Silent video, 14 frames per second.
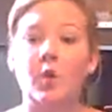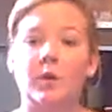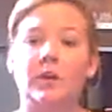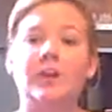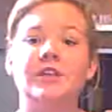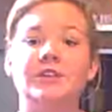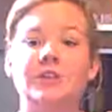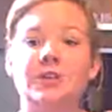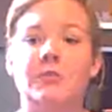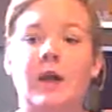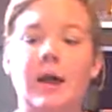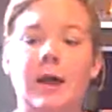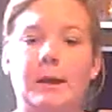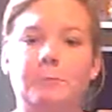what I do
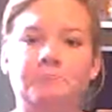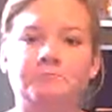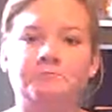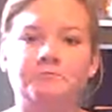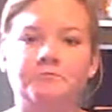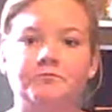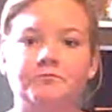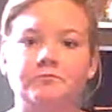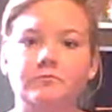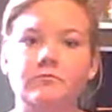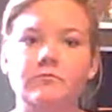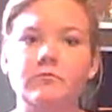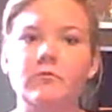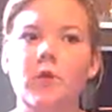um,
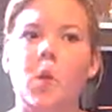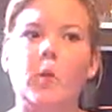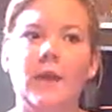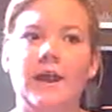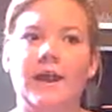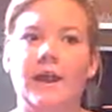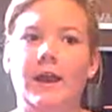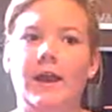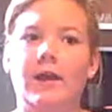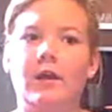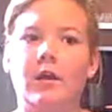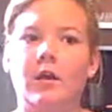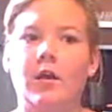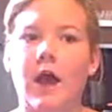
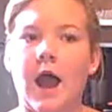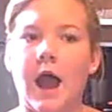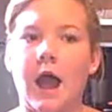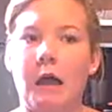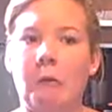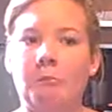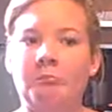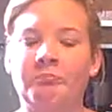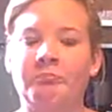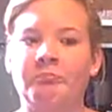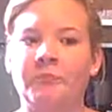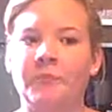when um,